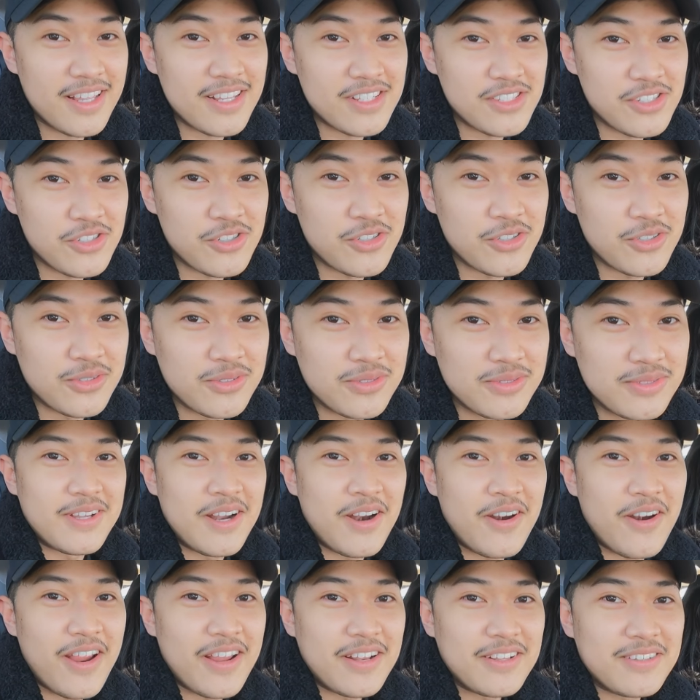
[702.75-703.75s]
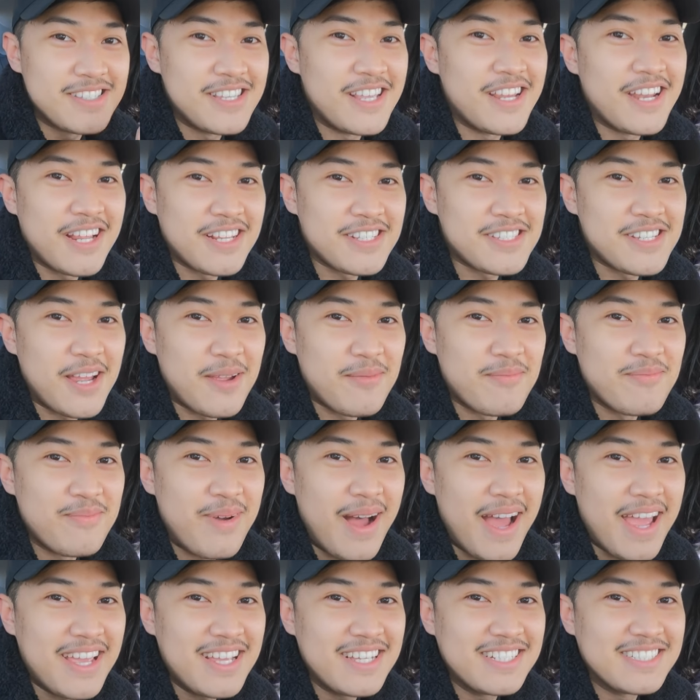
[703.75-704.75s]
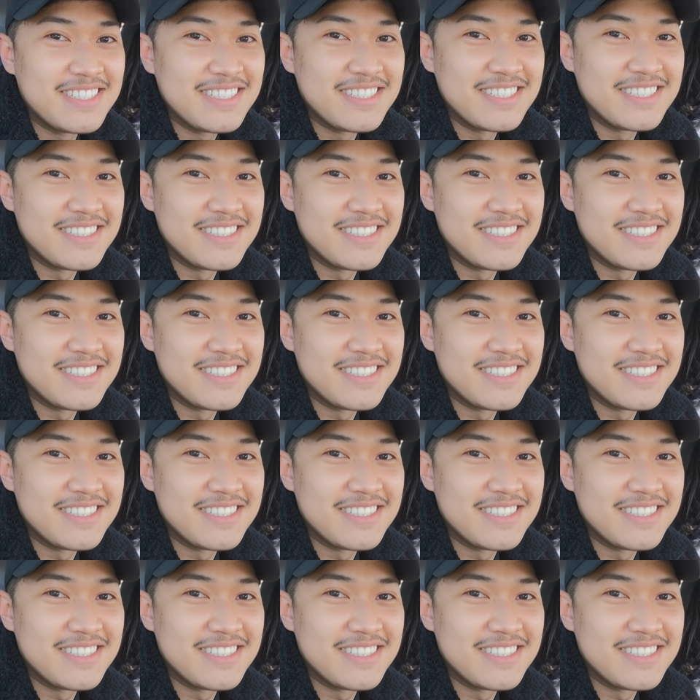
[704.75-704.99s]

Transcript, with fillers: that's true. Alright, see you next time. Bye.